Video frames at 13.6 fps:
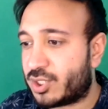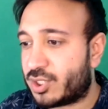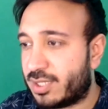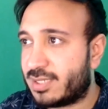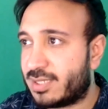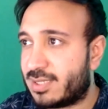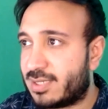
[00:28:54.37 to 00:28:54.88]

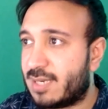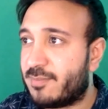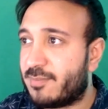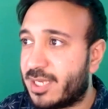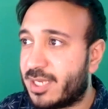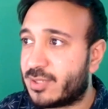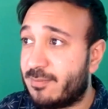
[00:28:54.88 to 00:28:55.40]
there's something
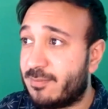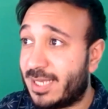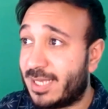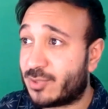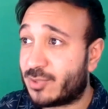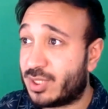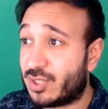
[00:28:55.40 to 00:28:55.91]
else in place
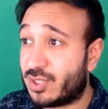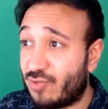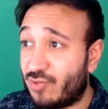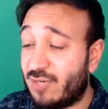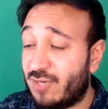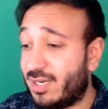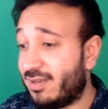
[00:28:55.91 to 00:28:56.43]
which is
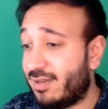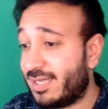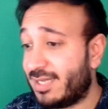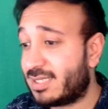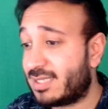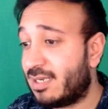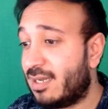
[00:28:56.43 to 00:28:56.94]
really nice,
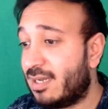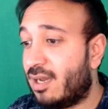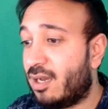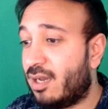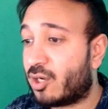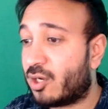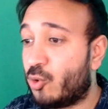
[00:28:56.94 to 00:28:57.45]

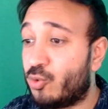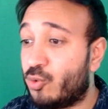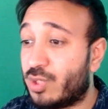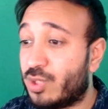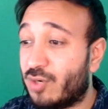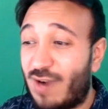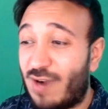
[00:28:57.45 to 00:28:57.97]
called a
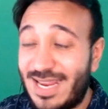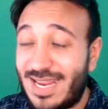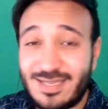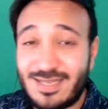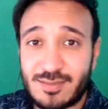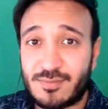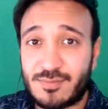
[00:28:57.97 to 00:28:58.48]
raid
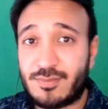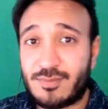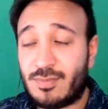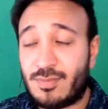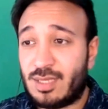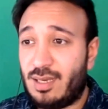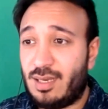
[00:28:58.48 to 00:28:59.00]

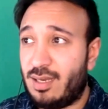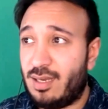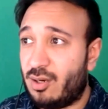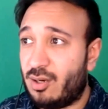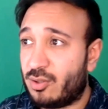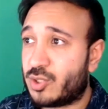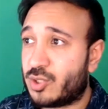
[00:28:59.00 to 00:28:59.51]
on
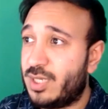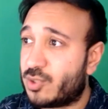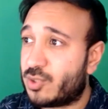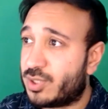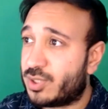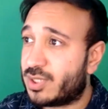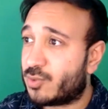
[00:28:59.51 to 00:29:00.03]
Twitch, which
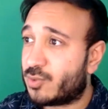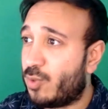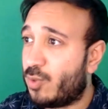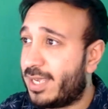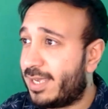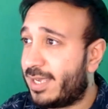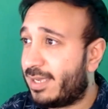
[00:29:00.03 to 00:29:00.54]
is
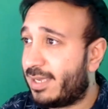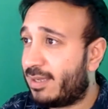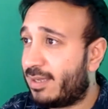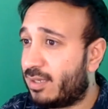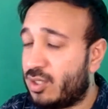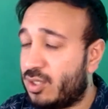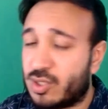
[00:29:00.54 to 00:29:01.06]
where
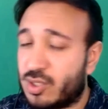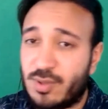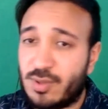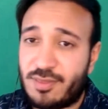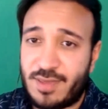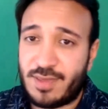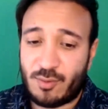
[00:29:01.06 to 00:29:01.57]
you do a
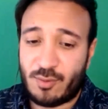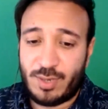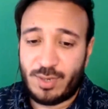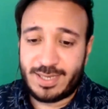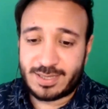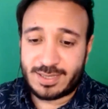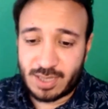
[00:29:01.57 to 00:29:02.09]
thing where
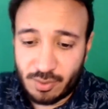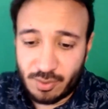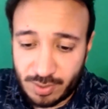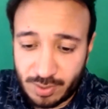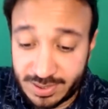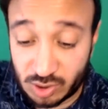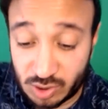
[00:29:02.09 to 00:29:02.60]
and it's
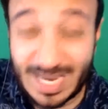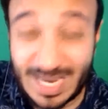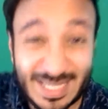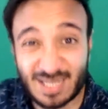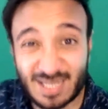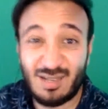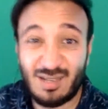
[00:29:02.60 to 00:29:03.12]
just
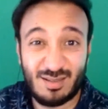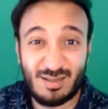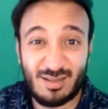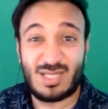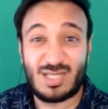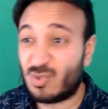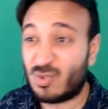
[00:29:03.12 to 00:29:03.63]
etiquette. This is
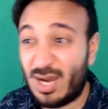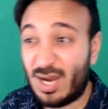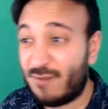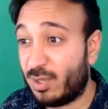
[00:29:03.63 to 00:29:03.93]
just what everyone